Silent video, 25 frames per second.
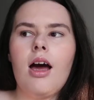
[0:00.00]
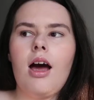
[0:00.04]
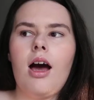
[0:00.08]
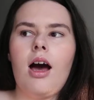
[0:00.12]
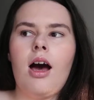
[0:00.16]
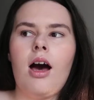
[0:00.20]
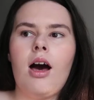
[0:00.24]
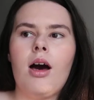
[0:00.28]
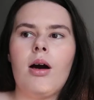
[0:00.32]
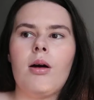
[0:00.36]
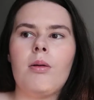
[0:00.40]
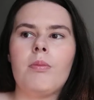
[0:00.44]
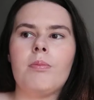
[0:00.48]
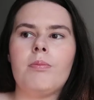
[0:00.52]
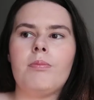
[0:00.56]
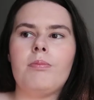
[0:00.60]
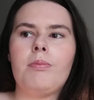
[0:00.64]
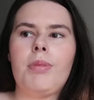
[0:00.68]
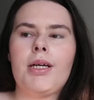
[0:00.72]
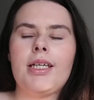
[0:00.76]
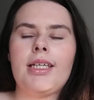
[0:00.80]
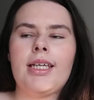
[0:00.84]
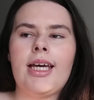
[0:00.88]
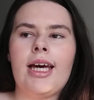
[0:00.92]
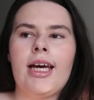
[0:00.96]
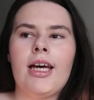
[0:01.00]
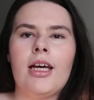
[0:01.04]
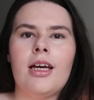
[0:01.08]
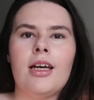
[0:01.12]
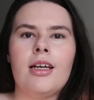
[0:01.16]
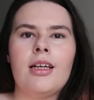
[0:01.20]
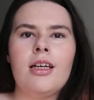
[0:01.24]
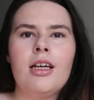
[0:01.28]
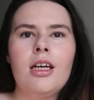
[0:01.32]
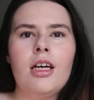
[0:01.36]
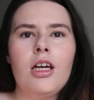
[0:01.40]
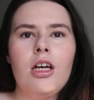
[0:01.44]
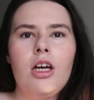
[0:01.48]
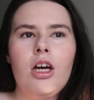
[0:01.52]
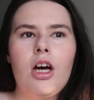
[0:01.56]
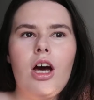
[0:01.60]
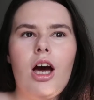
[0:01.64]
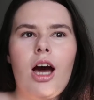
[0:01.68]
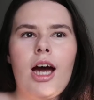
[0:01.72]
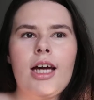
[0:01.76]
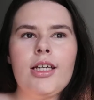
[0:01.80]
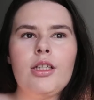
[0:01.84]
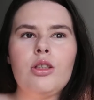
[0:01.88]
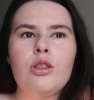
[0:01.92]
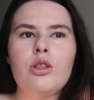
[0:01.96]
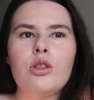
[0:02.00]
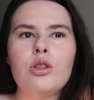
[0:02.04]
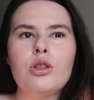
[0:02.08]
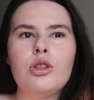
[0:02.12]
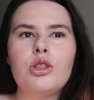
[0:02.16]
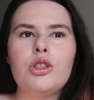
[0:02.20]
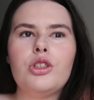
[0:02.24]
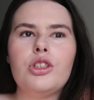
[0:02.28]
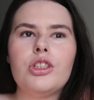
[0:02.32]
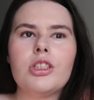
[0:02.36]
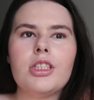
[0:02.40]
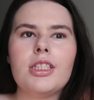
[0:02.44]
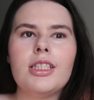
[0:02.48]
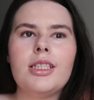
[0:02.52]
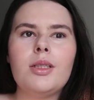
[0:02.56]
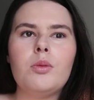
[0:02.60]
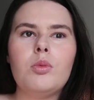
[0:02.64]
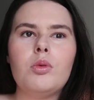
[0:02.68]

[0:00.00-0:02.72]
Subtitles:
But yeah, I usually